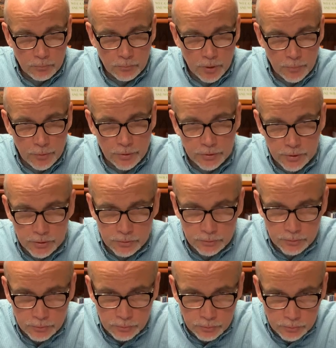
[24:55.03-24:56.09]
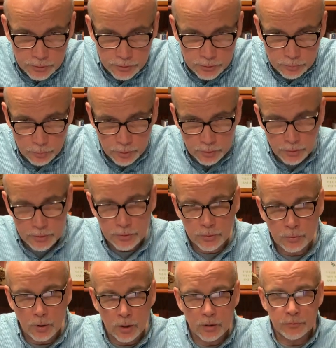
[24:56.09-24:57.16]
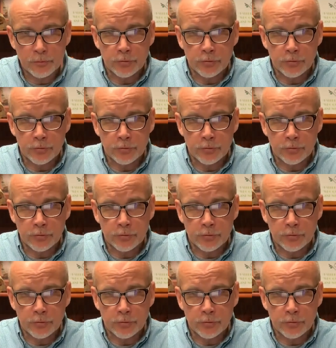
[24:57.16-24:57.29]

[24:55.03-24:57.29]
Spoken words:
Remember he says He says, what are these two olive